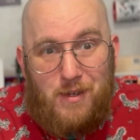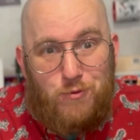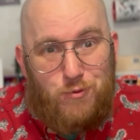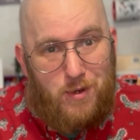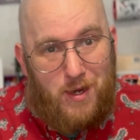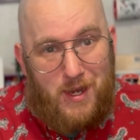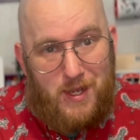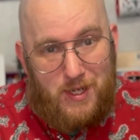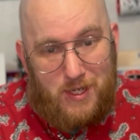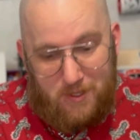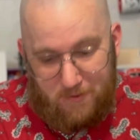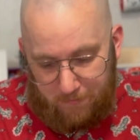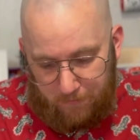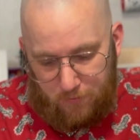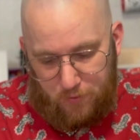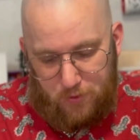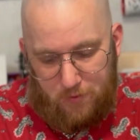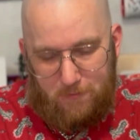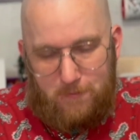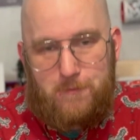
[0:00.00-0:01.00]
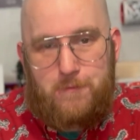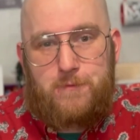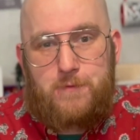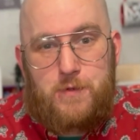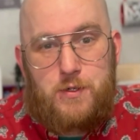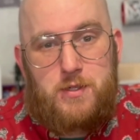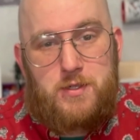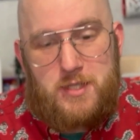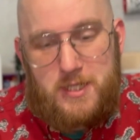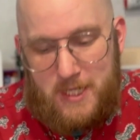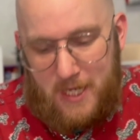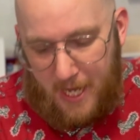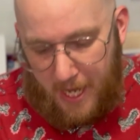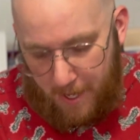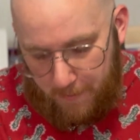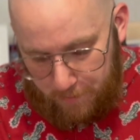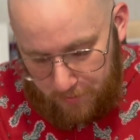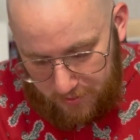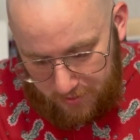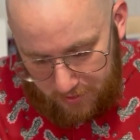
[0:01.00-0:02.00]
rating for the first
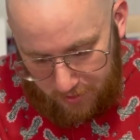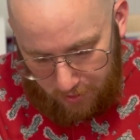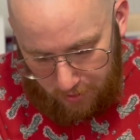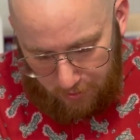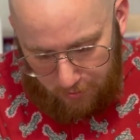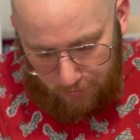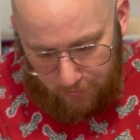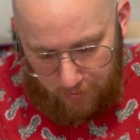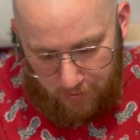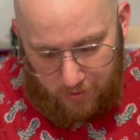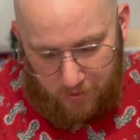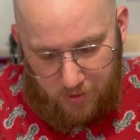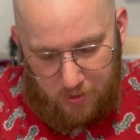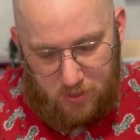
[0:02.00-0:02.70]
episode